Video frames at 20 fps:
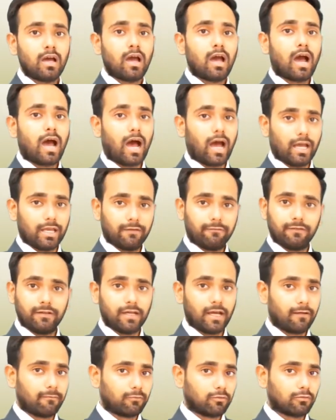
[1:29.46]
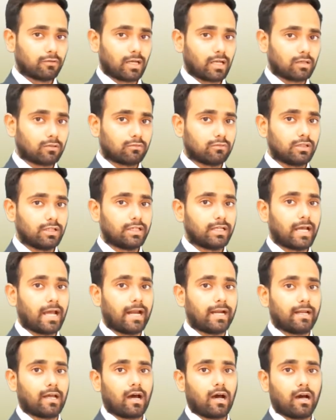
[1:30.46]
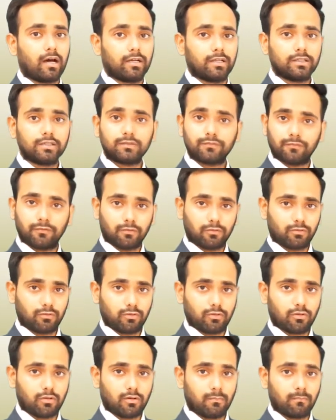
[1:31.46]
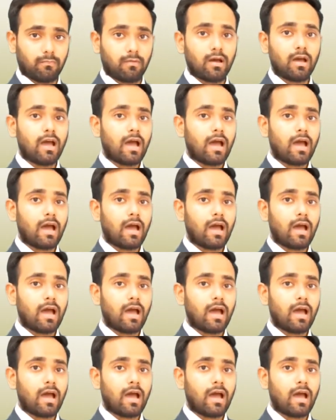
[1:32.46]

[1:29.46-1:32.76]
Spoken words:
I we have to calculate and R is 4 ohm.